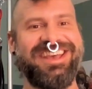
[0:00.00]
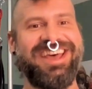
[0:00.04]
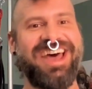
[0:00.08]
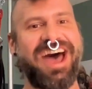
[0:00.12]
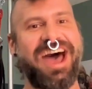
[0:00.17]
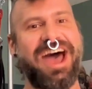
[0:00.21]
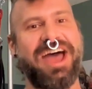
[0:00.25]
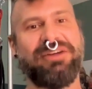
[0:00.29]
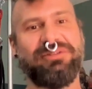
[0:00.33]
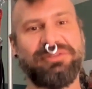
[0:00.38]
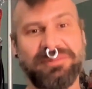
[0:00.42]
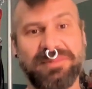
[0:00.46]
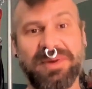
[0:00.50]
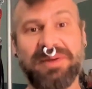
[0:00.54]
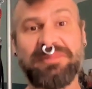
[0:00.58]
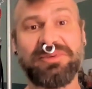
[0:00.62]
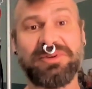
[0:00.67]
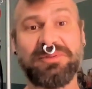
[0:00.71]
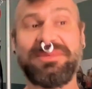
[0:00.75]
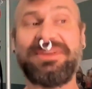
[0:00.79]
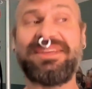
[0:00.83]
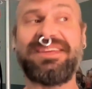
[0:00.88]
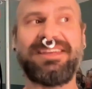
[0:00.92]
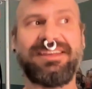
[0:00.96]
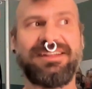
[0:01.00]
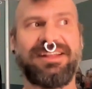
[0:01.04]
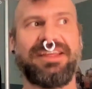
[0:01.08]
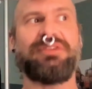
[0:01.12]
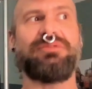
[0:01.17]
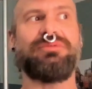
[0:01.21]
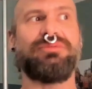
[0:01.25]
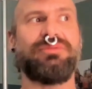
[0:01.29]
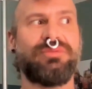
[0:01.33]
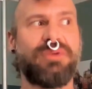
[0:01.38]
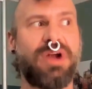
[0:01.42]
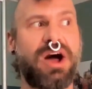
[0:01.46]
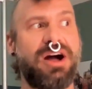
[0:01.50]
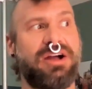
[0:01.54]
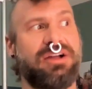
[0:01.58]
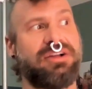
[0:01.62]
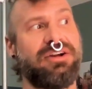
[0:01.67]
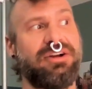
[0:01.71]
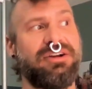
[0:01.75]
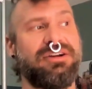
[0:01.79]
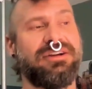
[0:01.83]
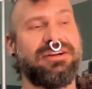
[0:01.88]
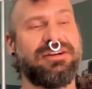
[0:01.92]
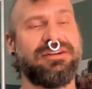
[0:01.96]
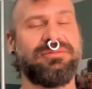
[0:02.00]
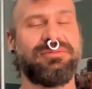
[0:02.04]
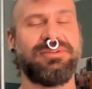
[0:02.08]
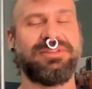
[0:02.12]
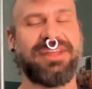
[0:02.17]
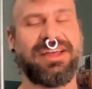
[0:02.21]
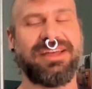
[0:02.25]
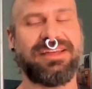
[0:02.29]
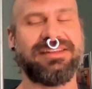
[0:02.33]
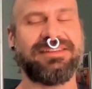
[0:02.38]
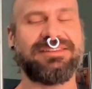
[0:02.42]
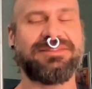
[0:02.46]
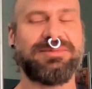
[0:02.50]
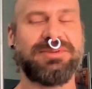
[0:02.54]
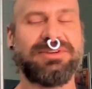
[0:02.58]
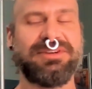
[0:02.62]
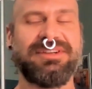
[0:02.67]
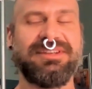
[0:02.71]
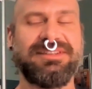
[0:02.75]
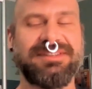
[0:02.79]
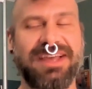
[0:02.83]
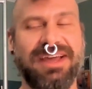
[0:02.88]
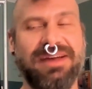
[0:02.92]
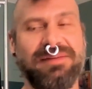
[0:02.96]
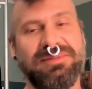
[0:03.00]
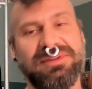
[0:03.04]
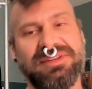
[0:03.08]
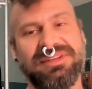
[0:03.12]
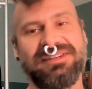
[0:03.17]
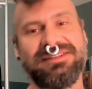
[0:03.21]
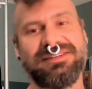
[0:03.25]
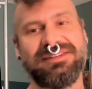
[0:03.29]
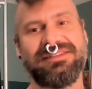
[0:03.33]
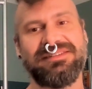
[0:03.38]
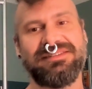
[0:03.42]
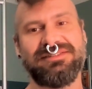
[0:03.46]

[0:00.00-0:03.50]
I remember being like rock hard when that experience happened.